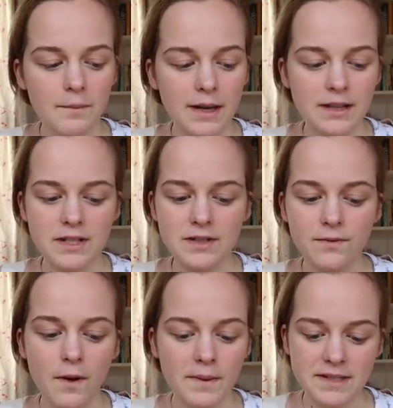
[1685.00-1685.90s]
pictures
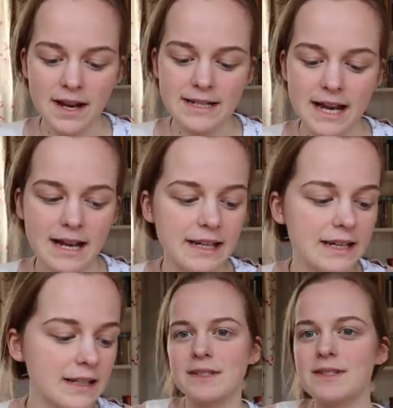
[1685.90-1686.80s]
from the
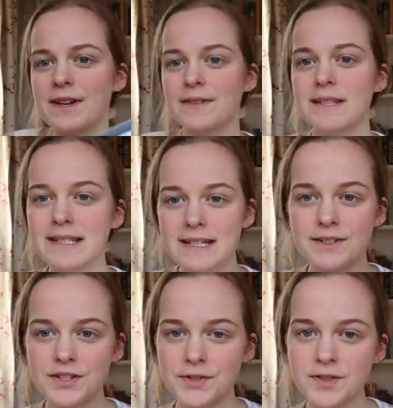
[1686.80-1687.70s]
Titanic. So this is
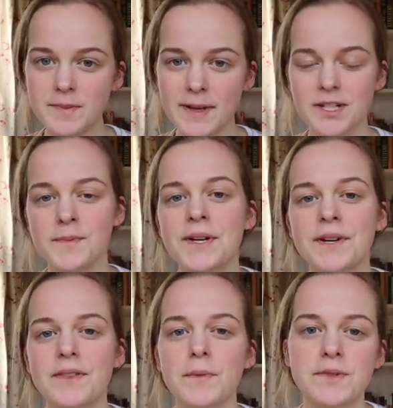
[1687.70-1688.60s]
a children's picture
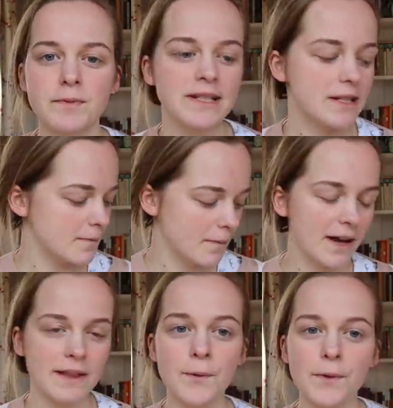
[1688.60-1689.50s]
book that was written
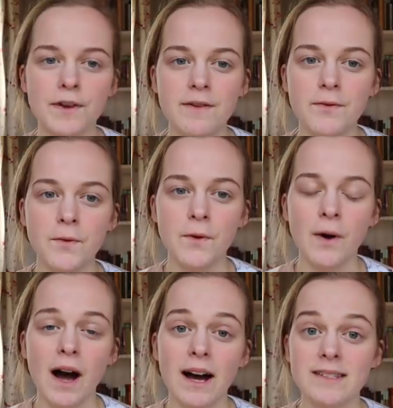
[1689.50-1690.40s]
by the author for
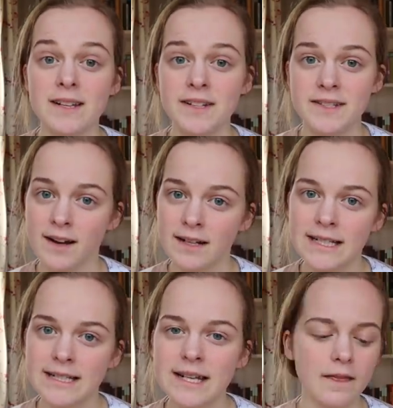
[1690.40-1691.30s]
her son
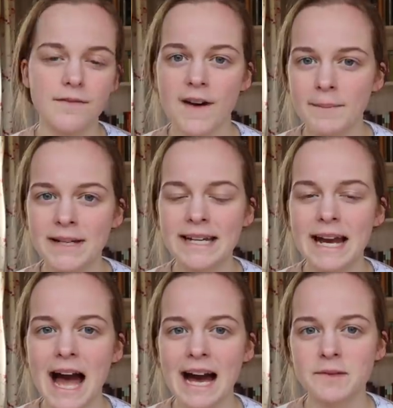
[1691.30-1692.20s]
Douglas. The family
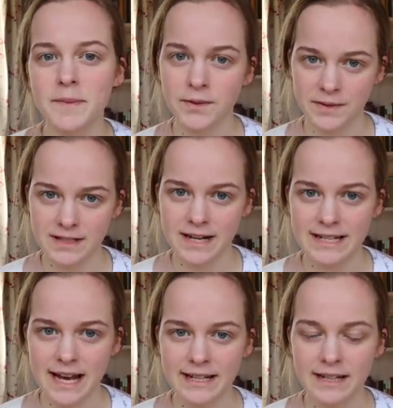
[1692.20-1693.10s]
had been on the
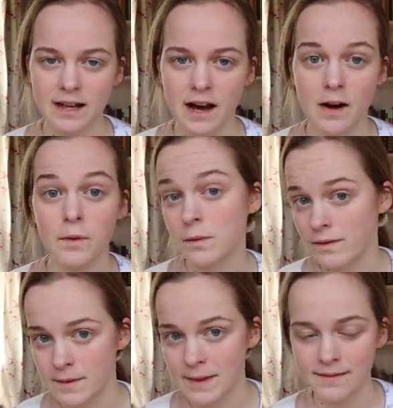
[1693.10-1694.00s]
Titanic, all
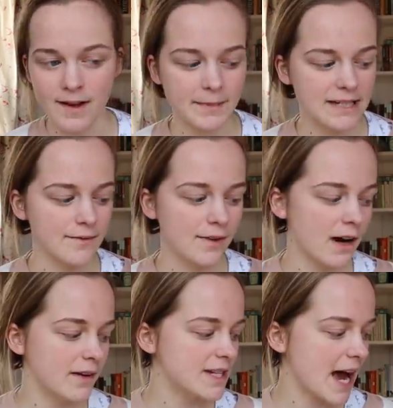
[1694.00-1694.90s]
of them in the family
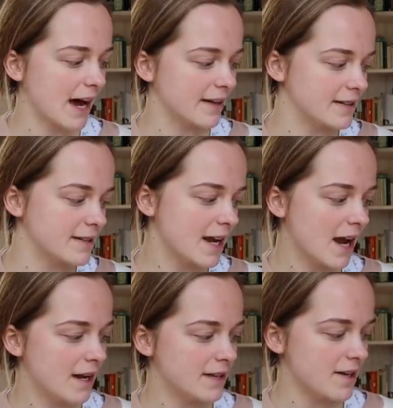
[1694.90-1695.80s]
survived, and
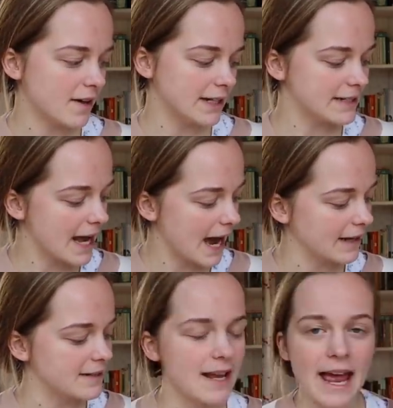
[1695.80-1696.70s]
Douglas
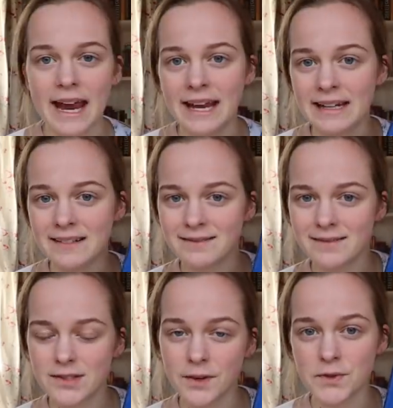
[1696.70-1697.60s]
had a
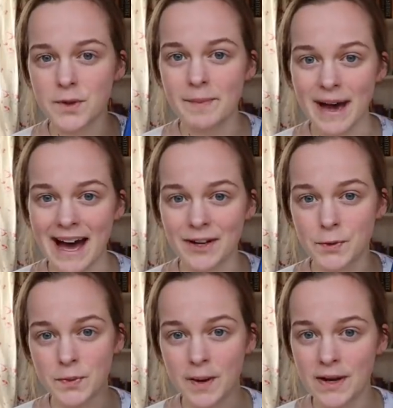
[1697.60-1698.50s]
soft toy bear
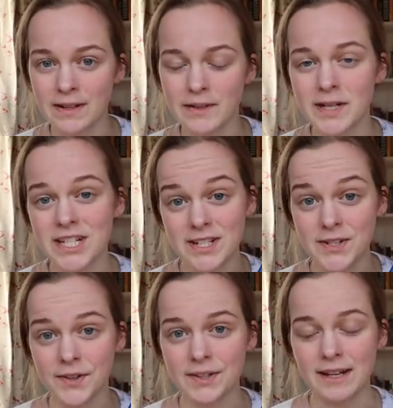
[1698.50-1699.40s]
called Polar, which he
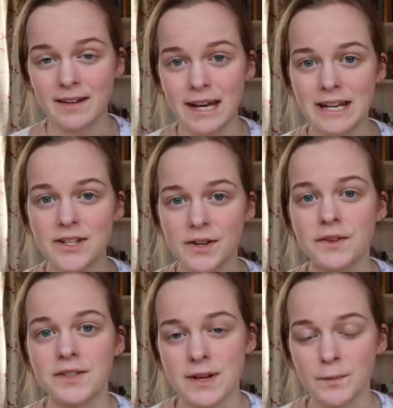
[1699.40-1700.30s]
took
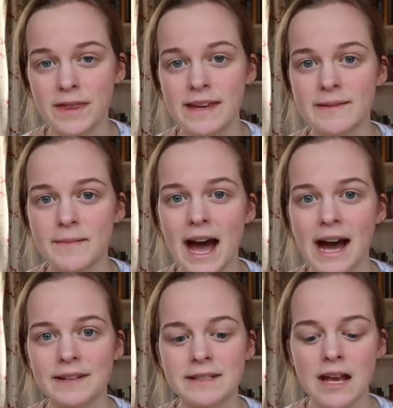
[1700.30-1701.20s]
on the ship with him
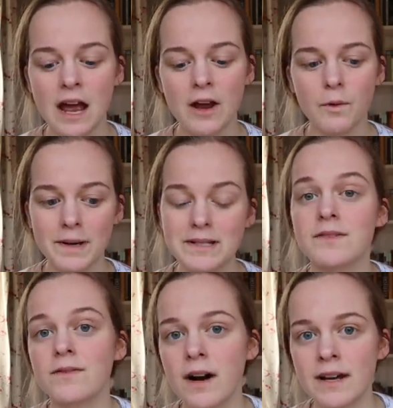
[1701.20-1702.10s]
and which
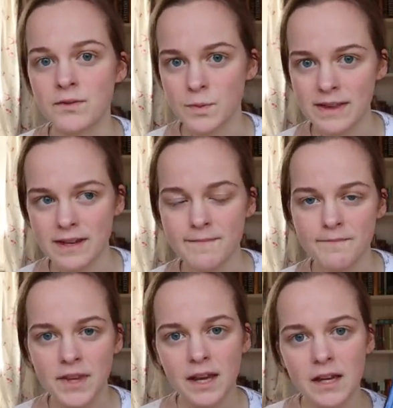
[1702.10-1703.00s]
survived with him.